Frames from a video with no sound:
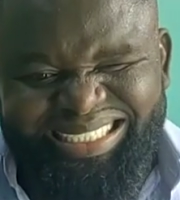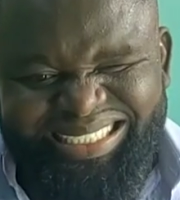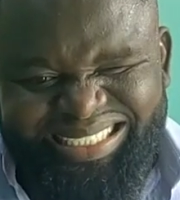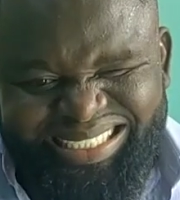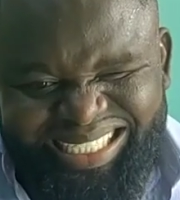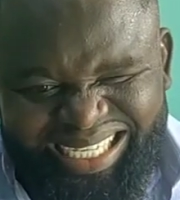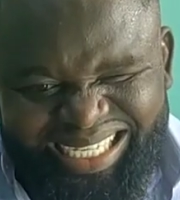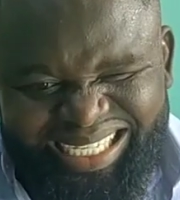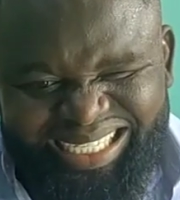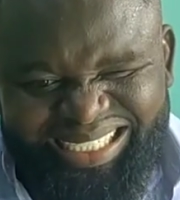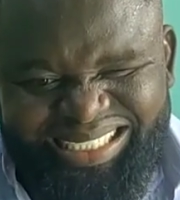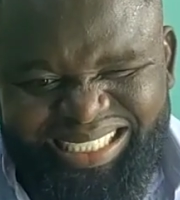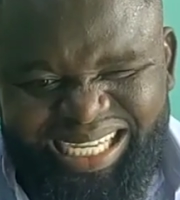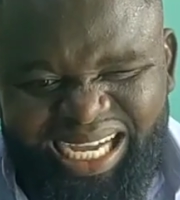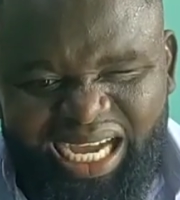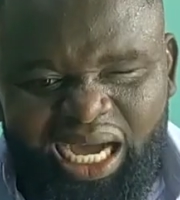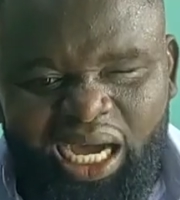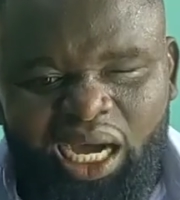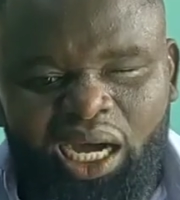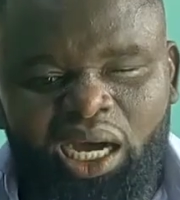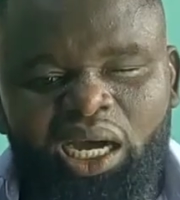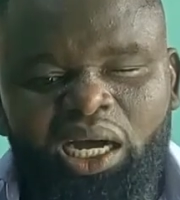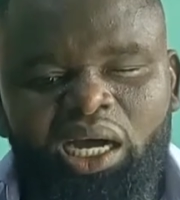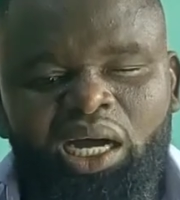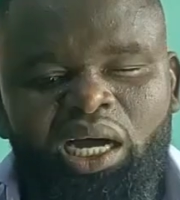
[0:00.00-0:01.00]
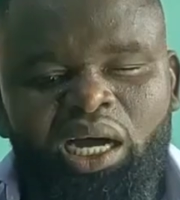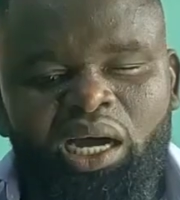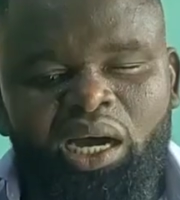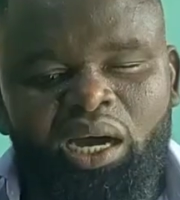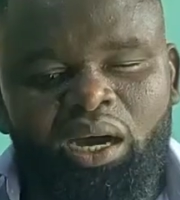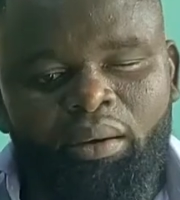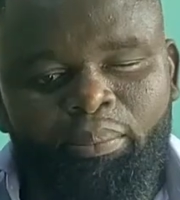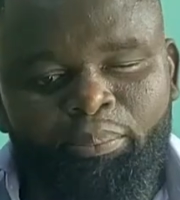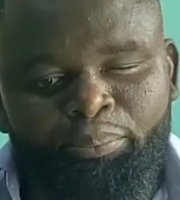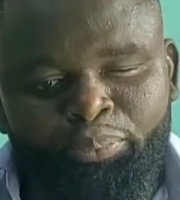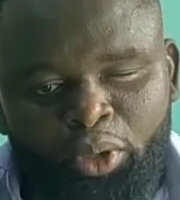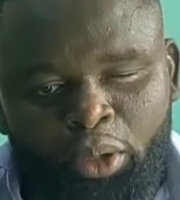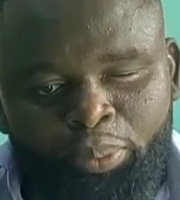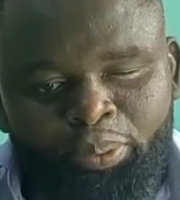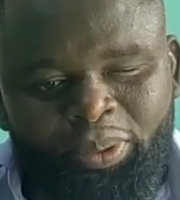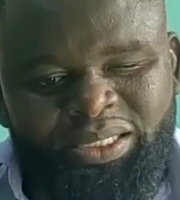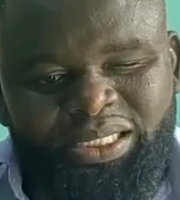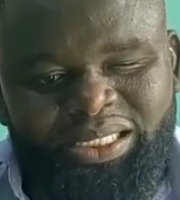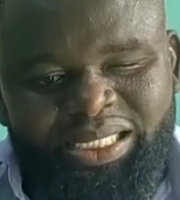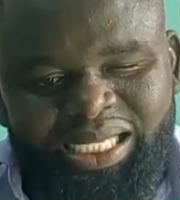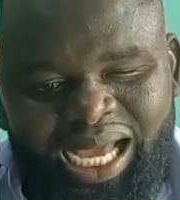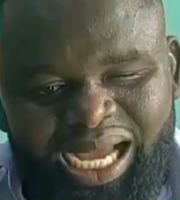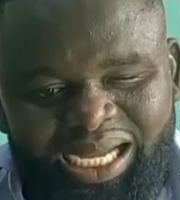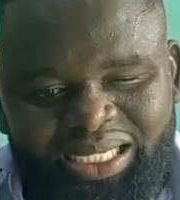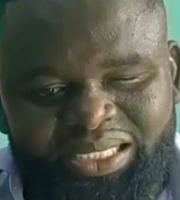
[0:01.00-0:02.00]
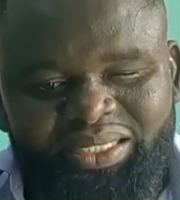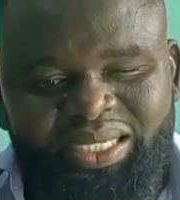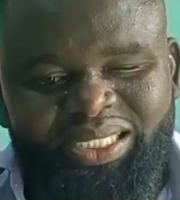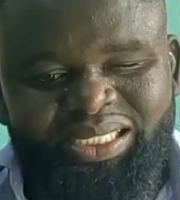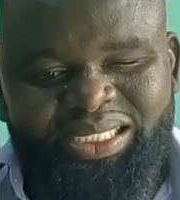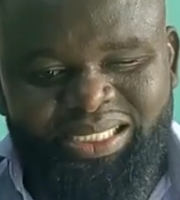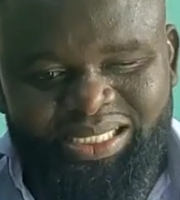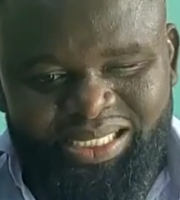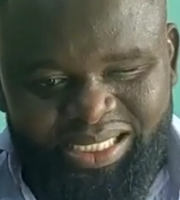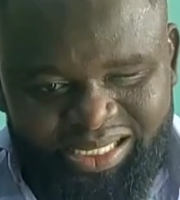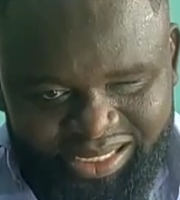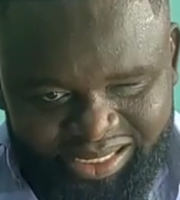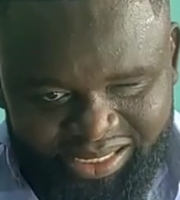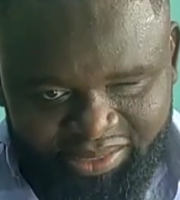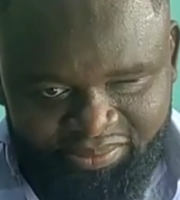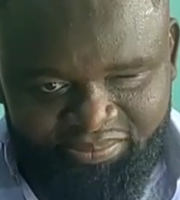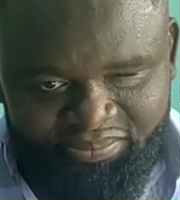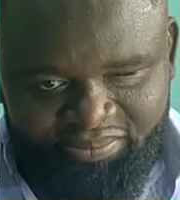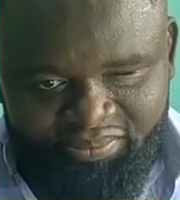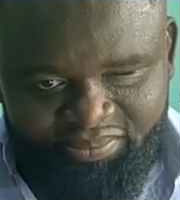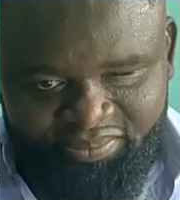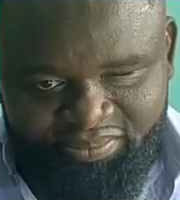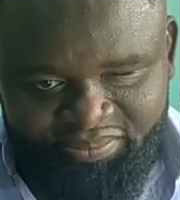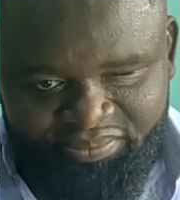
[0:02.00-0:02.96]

digital property address system,